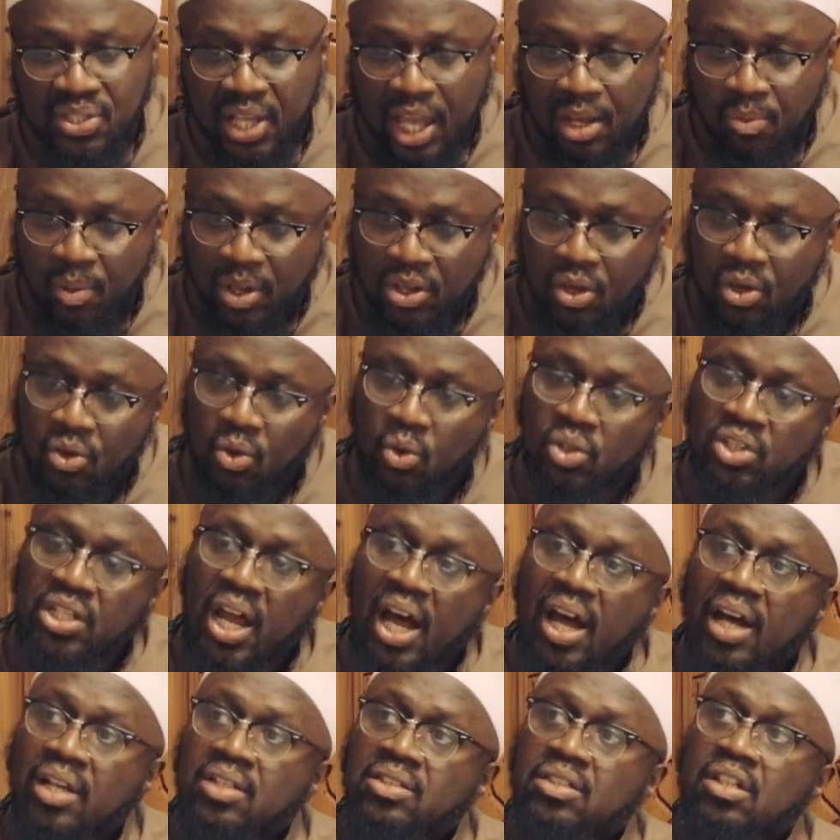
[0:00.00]
say, when you use
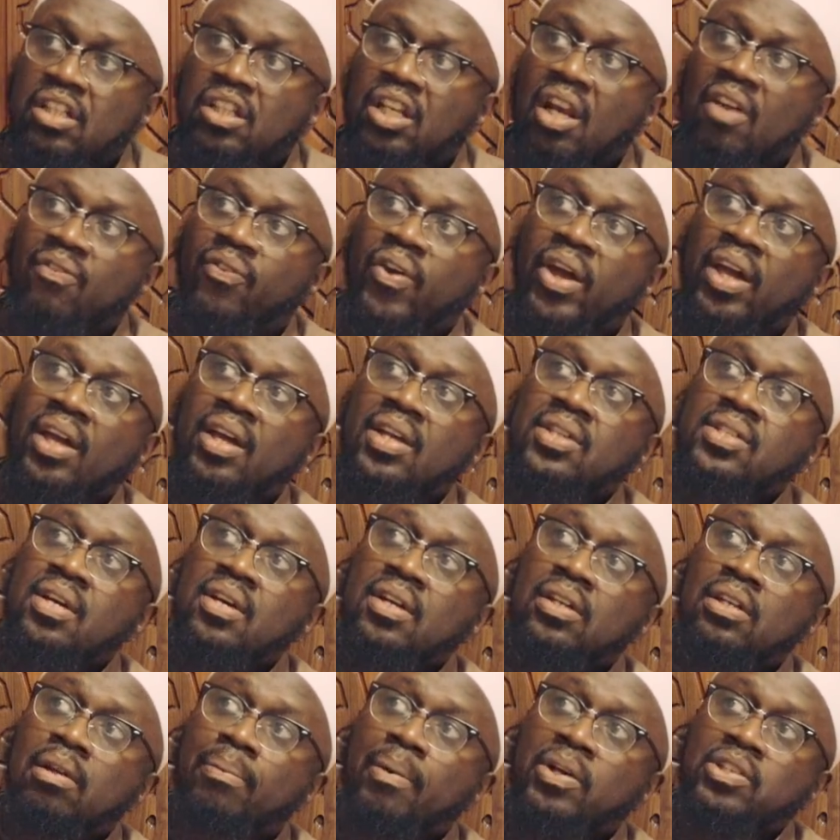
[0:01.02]
the hands, the three fingers,
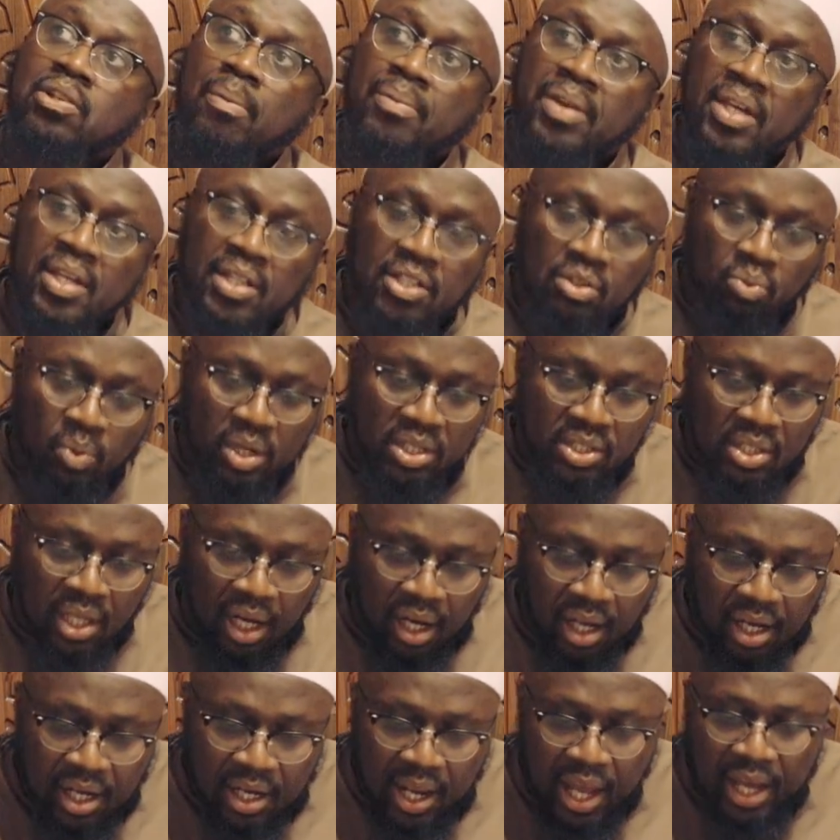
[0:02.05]
the person eats with,
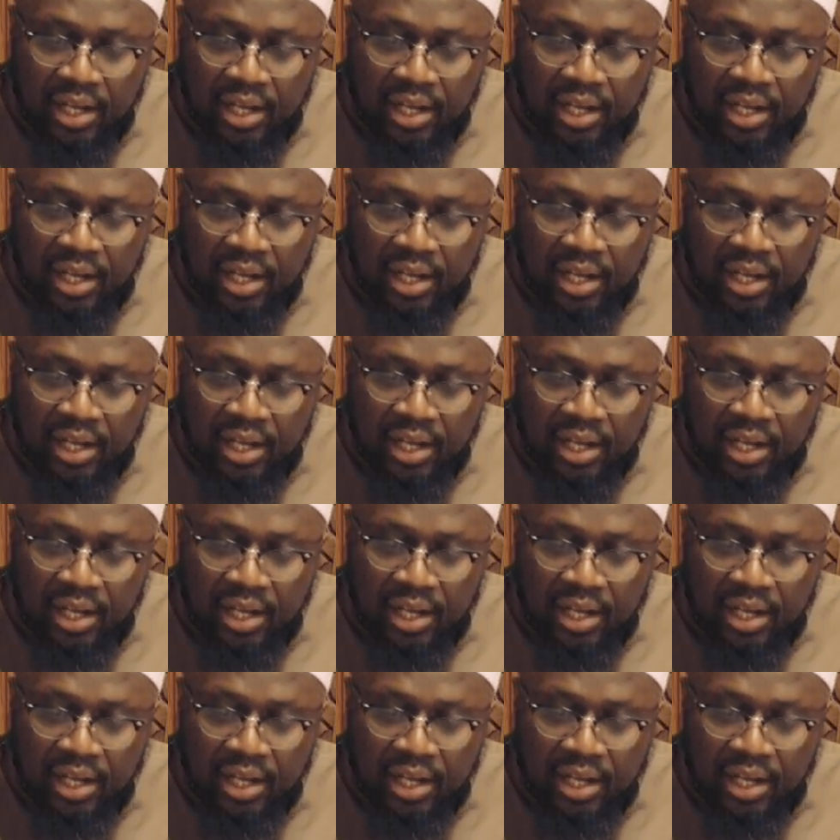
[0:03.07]
sallallahu